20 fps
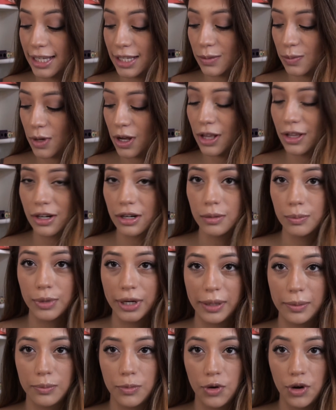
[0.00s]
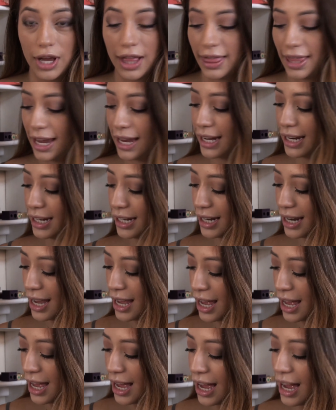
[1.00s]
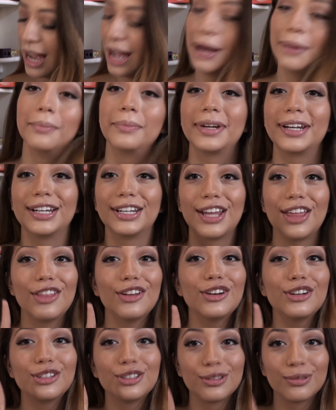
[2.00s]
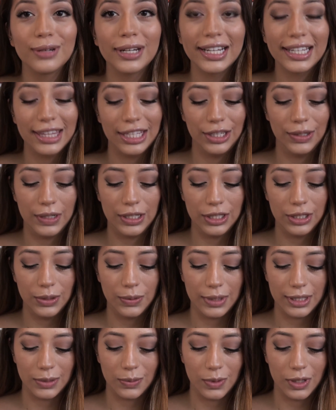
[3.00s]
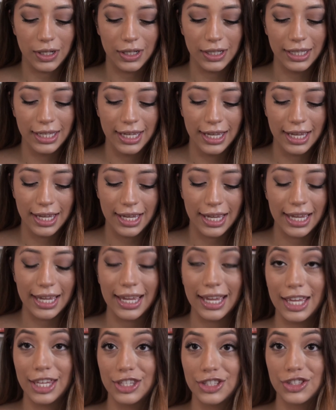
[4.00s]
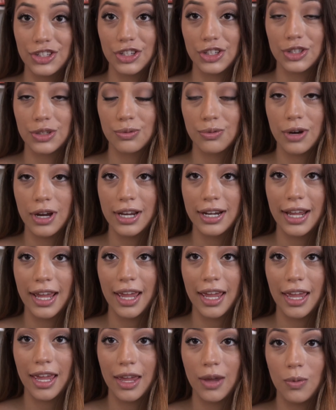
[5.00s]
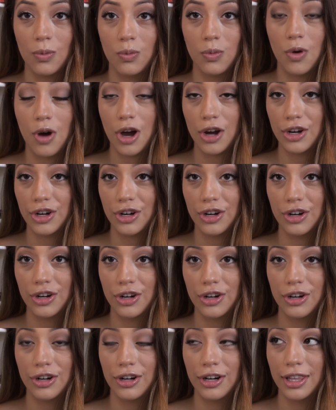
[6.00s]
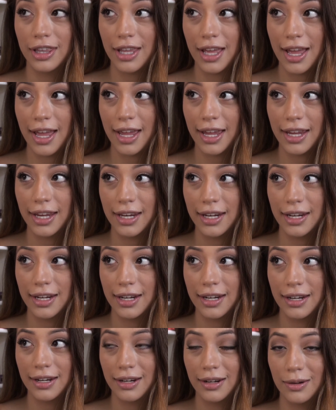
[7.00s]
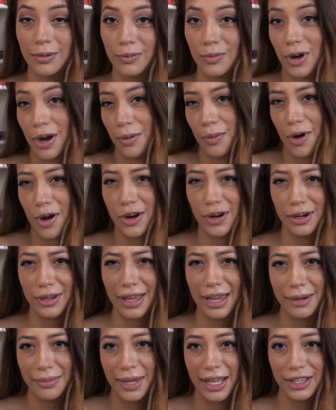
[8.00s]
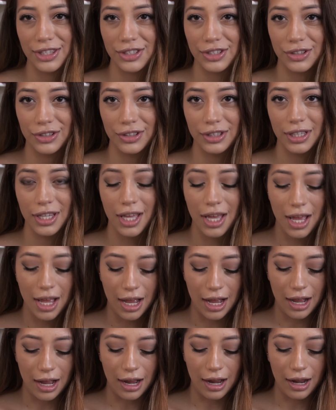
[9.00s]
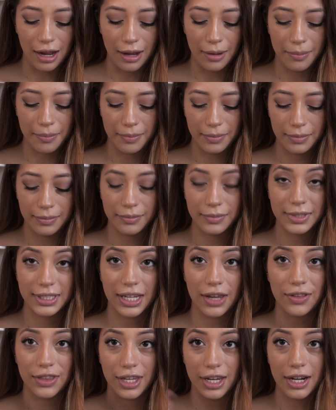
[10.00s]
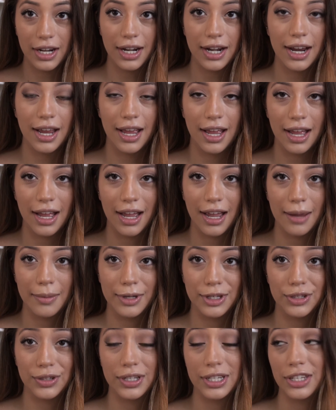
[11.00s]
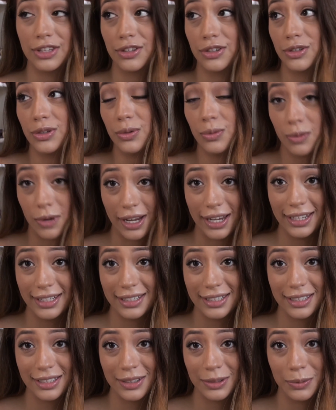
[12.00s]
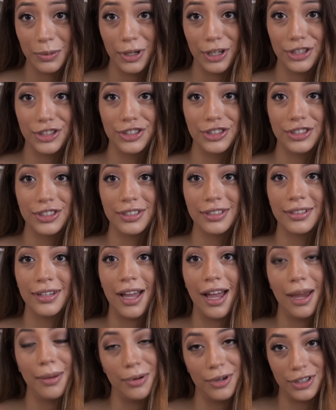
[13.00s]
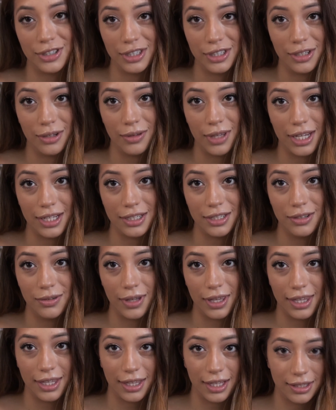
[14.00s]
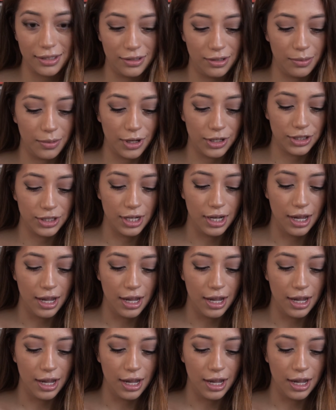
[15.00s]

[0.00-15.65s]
as well. It'll bring more light in. But another trick that you can do as well is just run a waterline pencil down there, and you can either do white, which I personally don't like to do. I think that's too much.